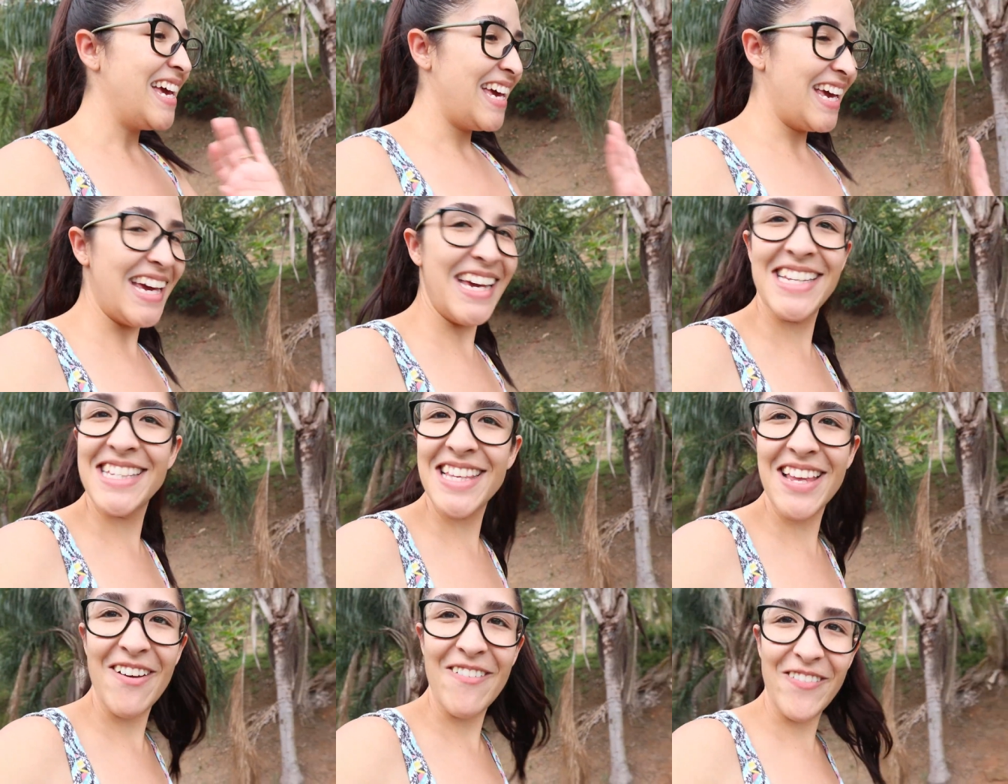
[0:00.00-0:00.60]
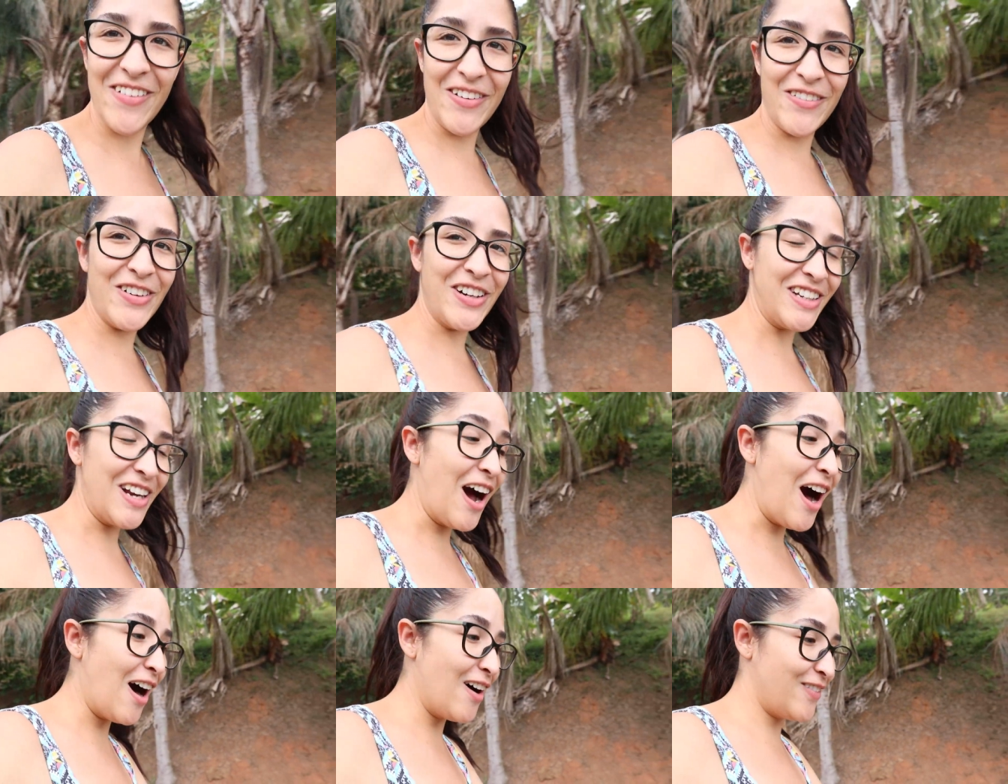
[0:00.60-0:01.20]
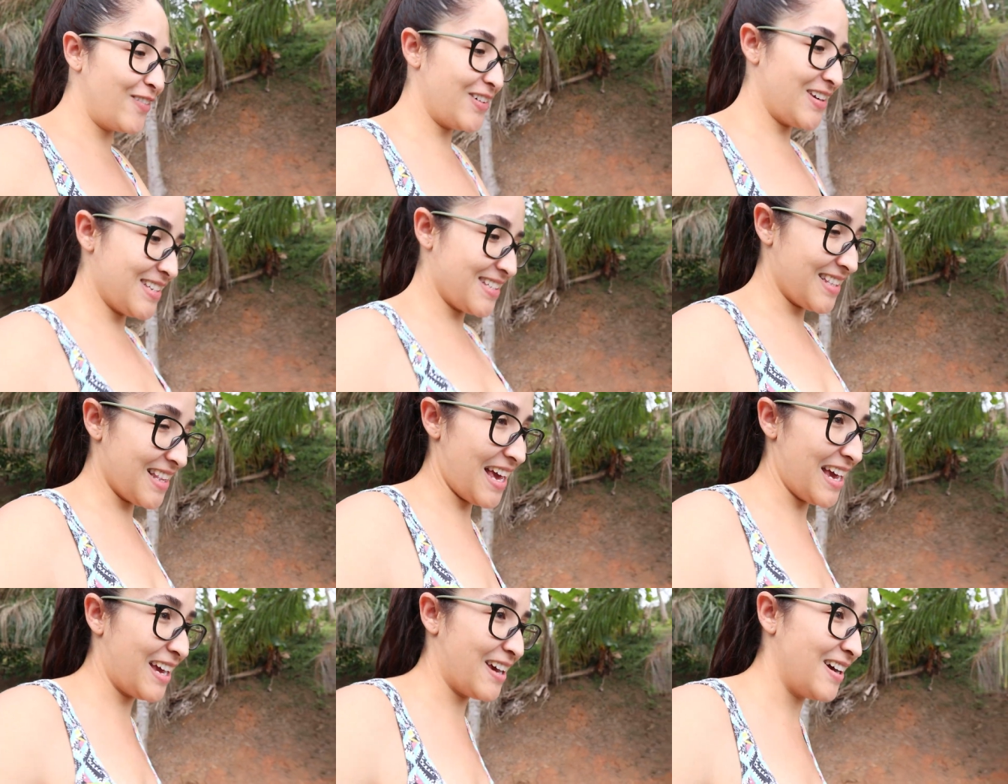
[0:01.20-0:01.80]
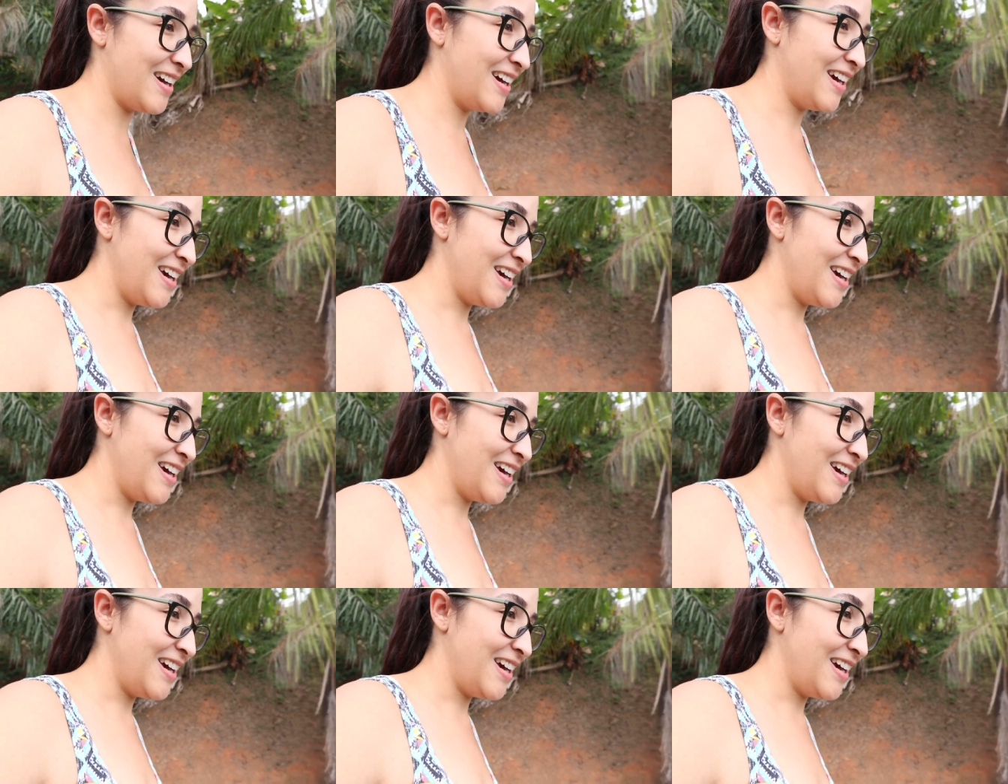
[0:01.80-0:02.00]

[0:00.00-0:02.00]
his favorite hobbies like